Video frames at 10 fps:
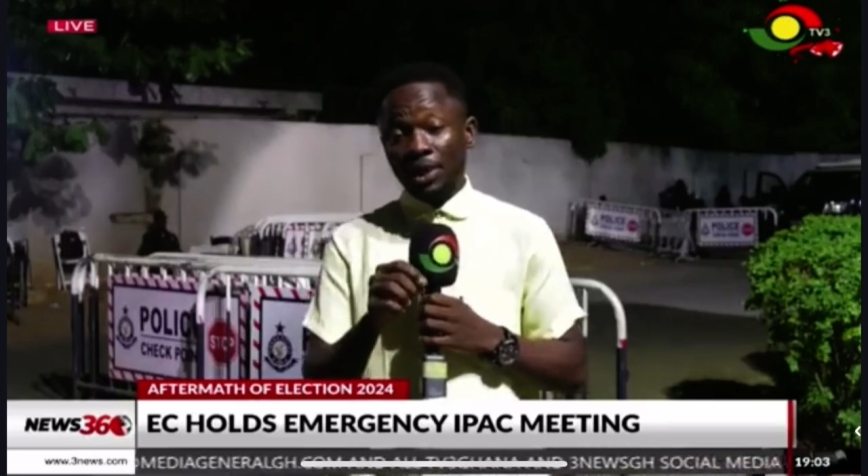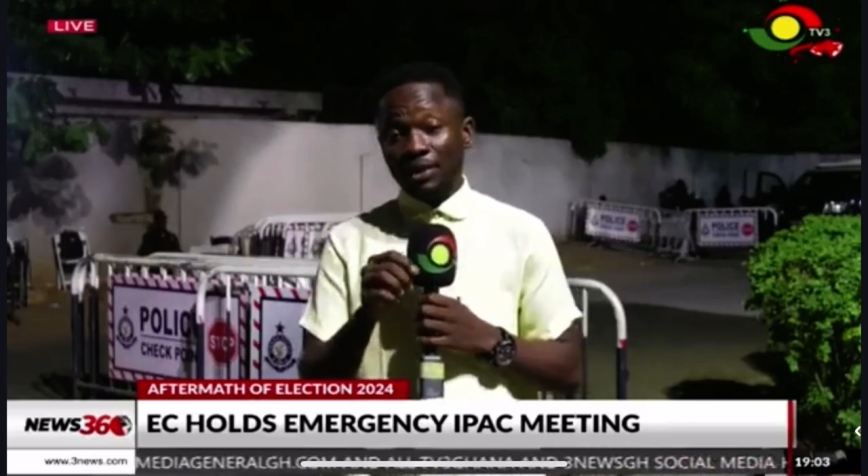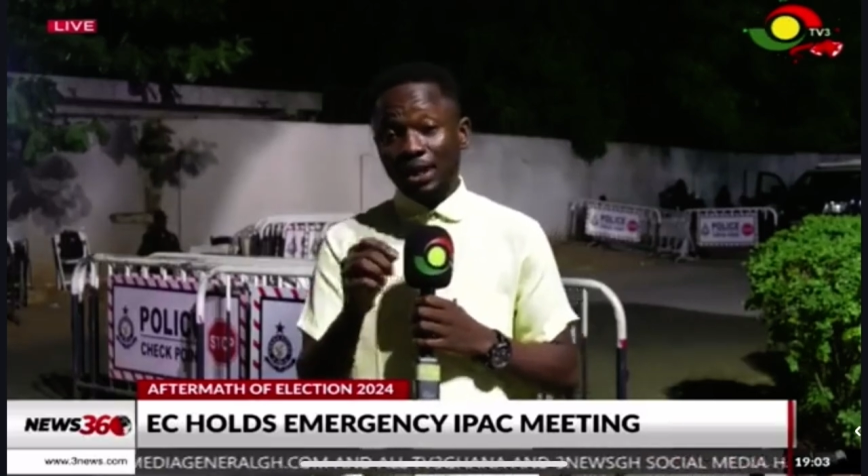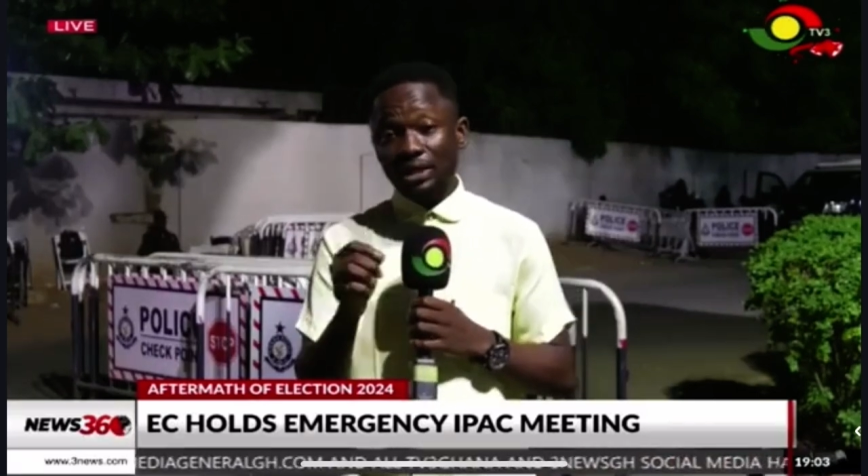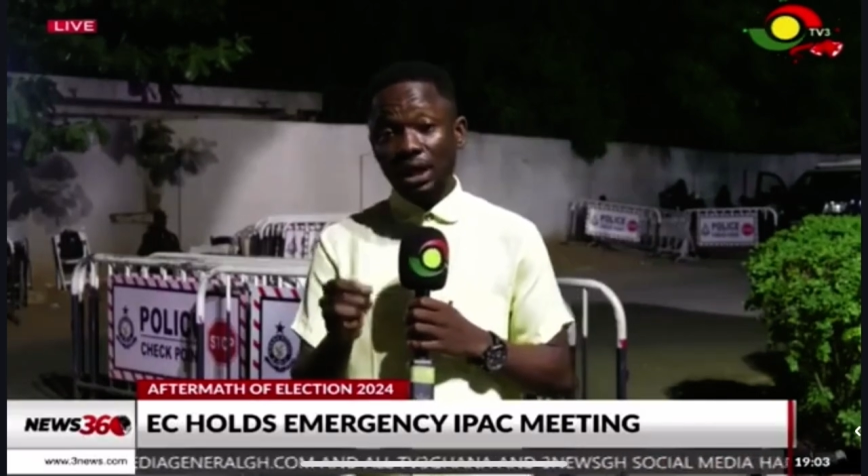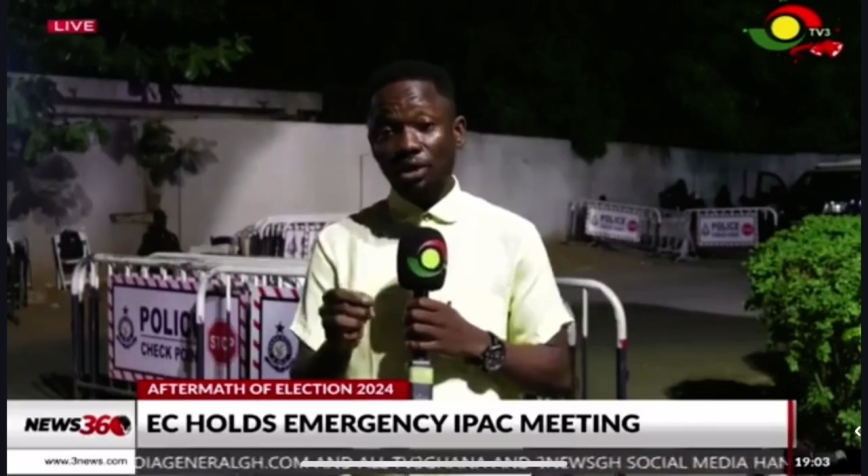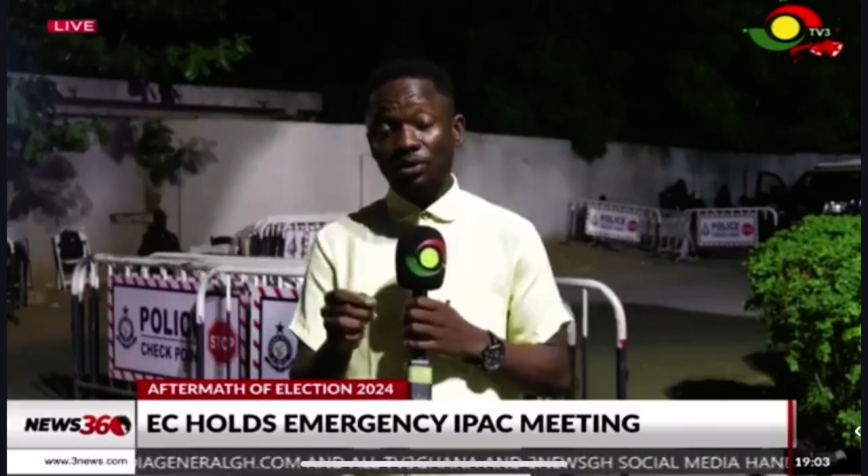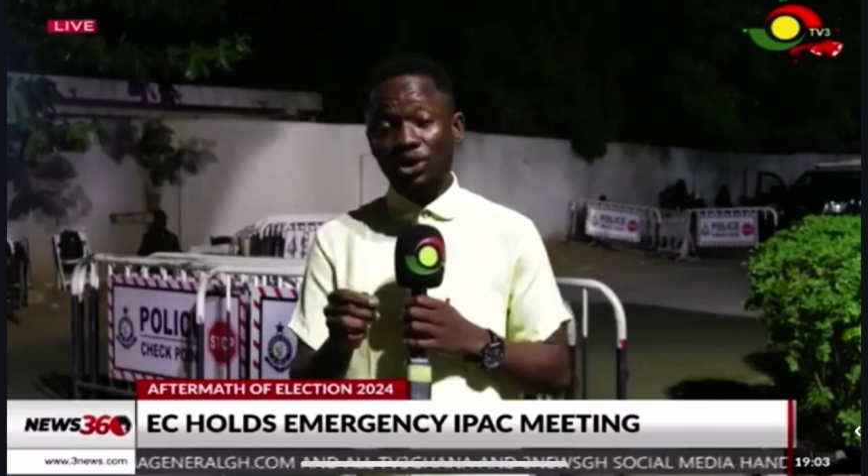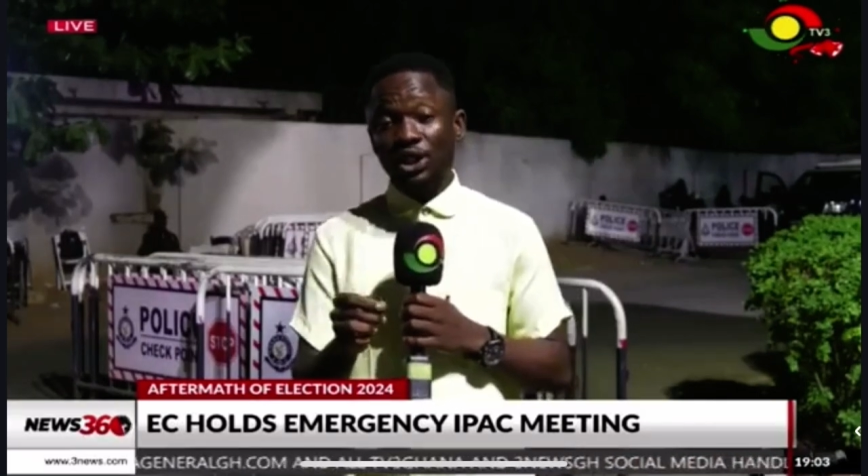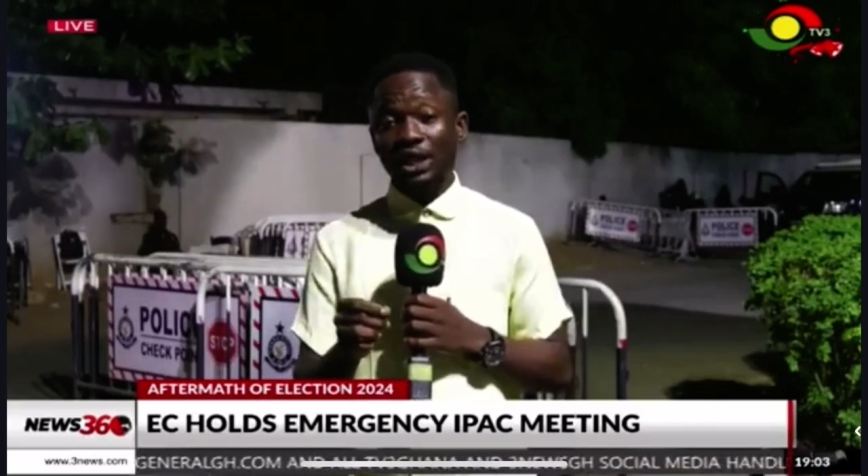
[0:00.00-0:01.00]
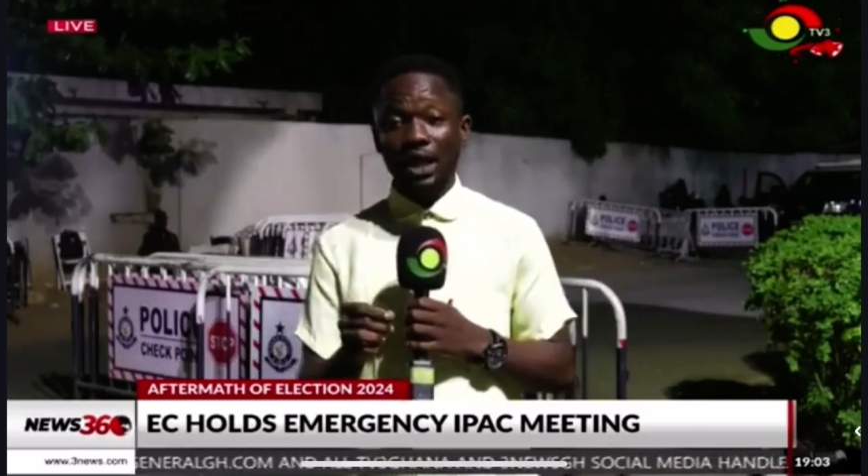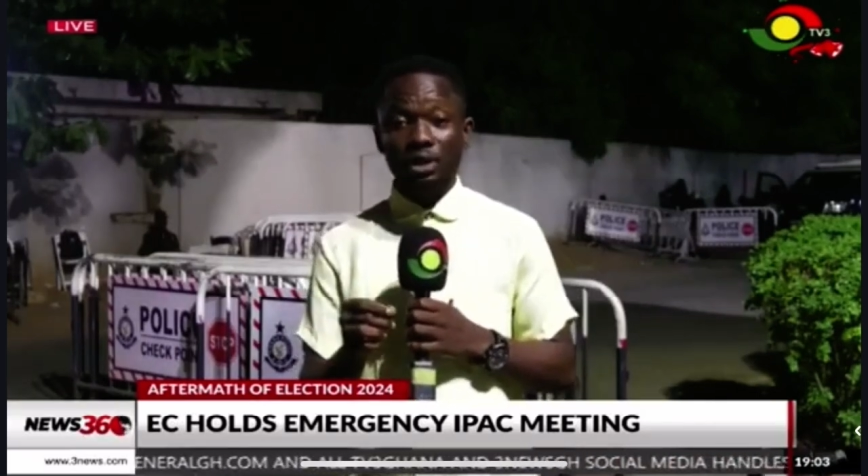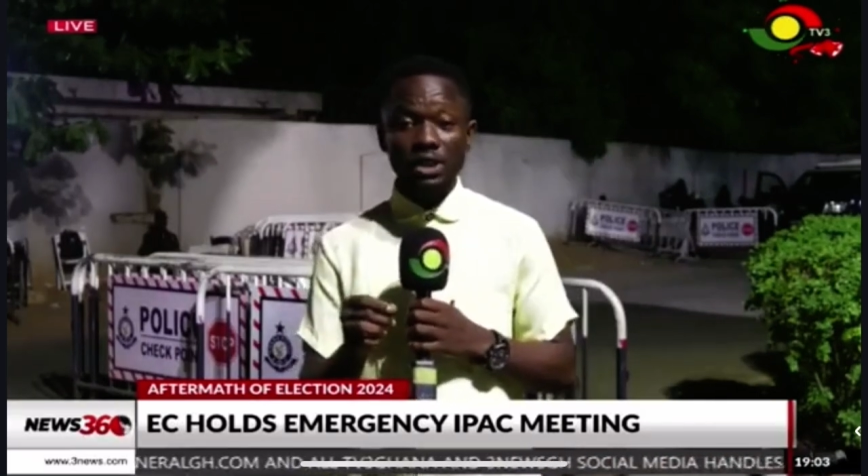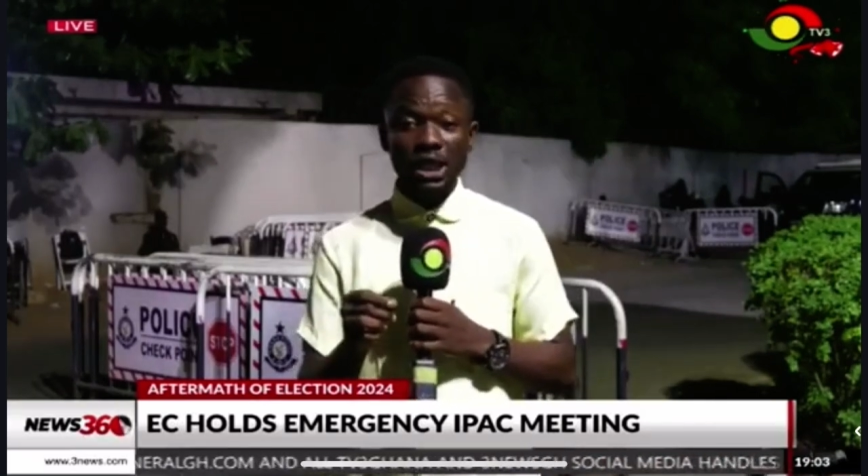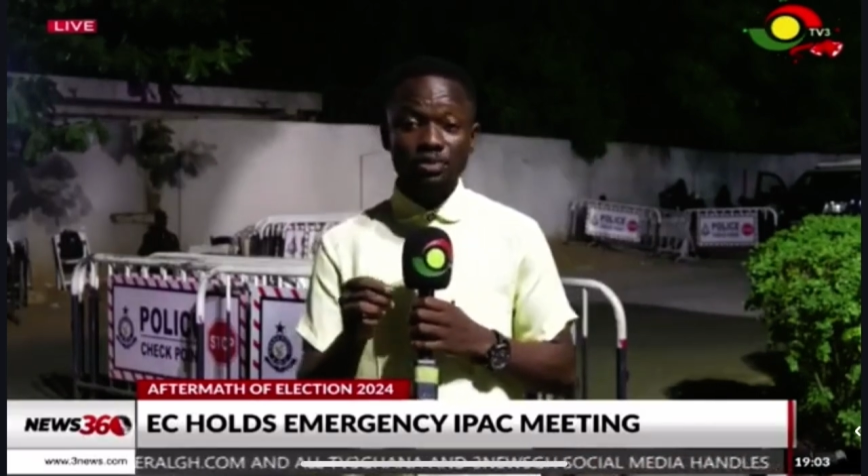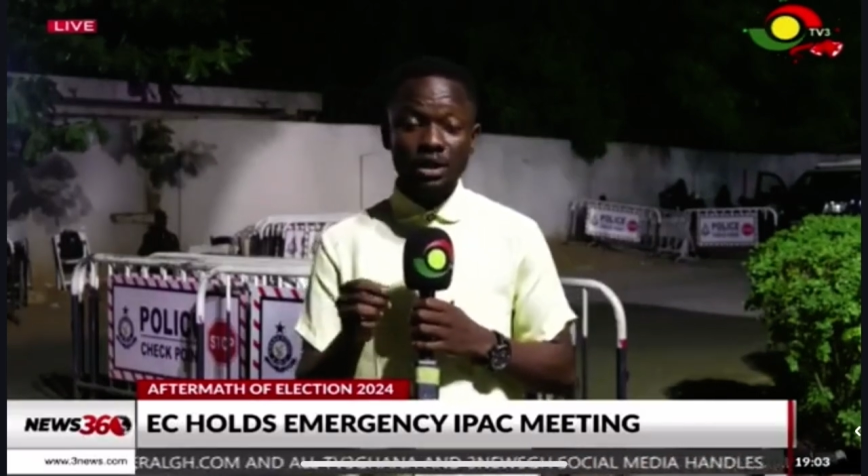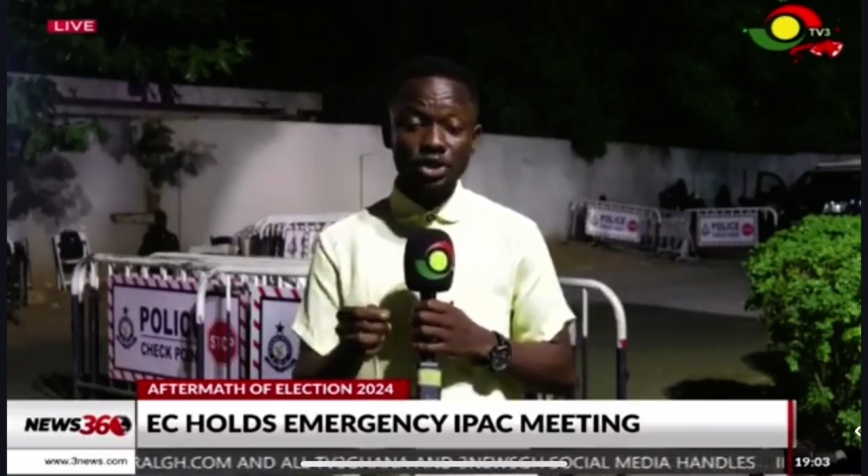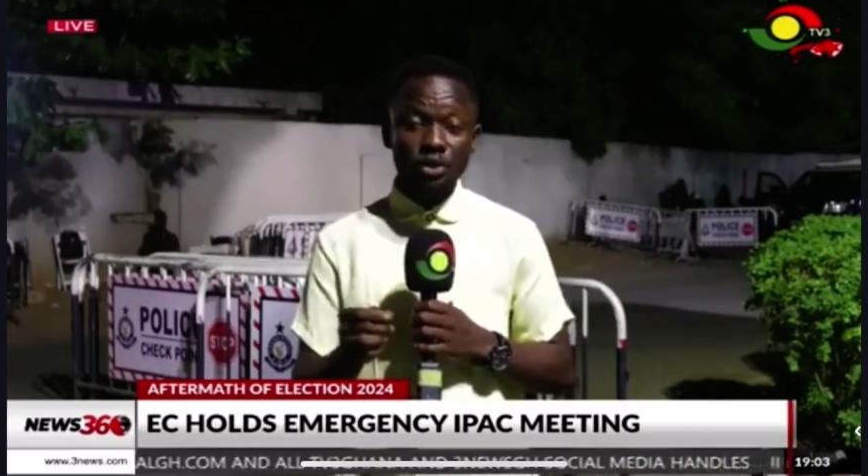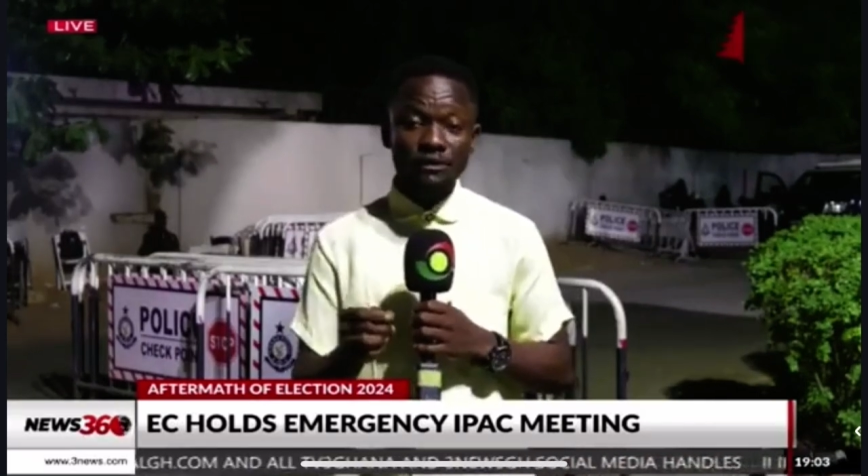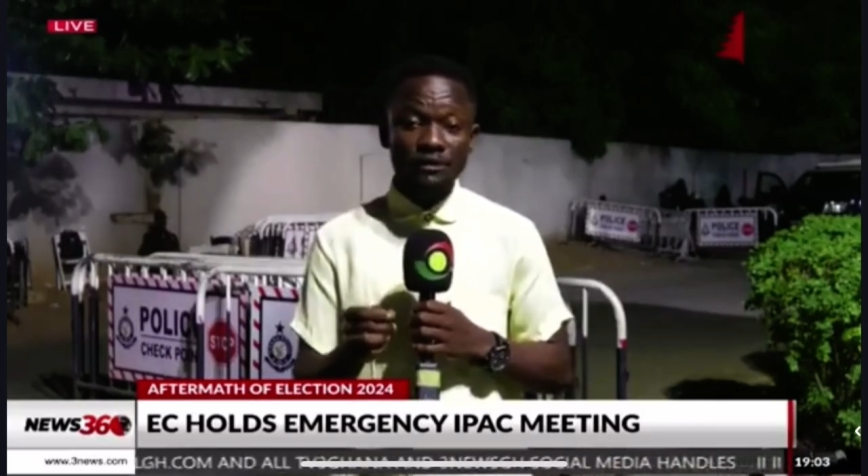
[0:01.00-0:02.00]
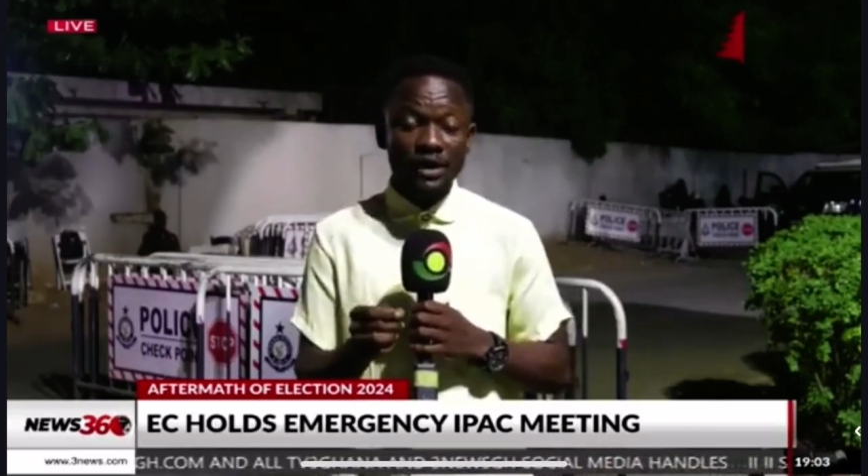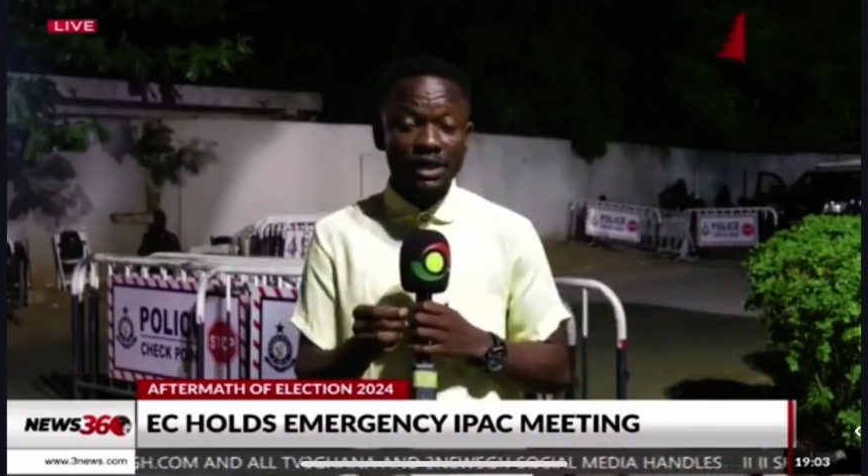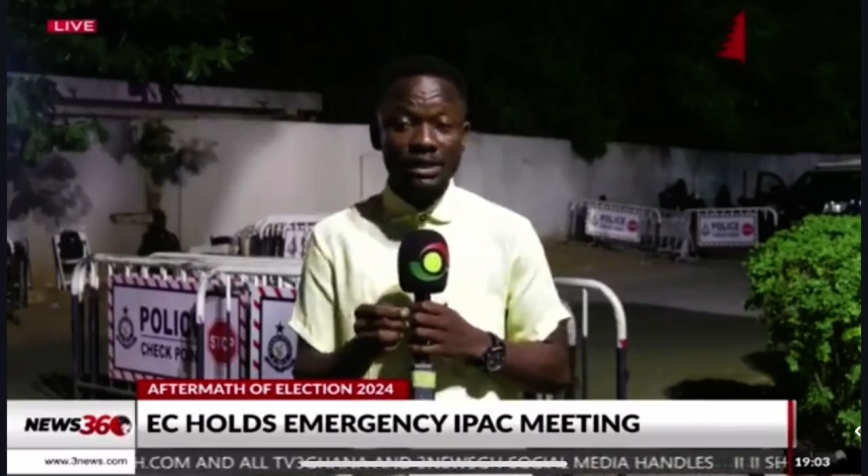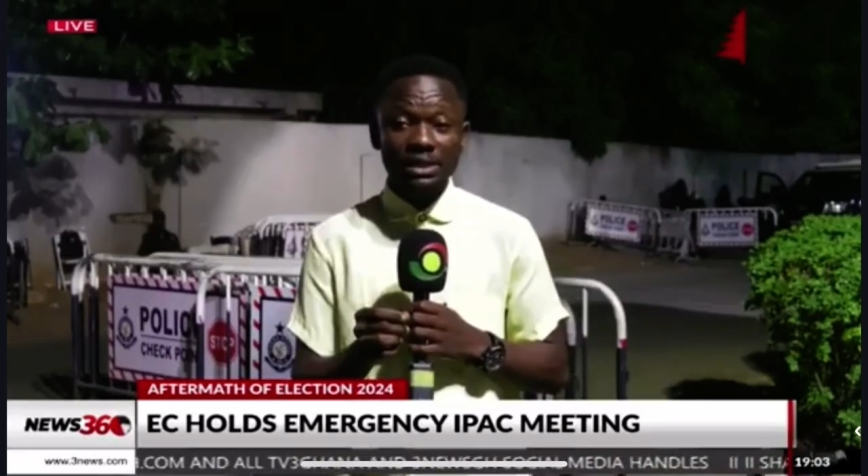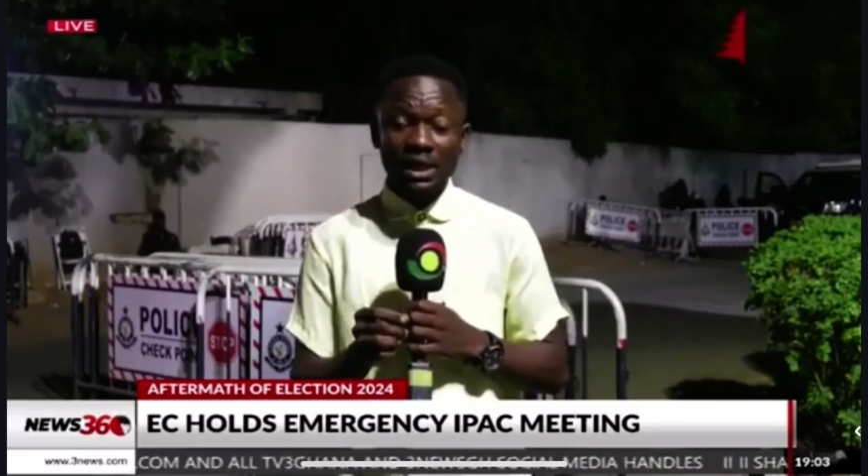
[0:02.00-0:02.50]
the Electoral Commission held a press conference,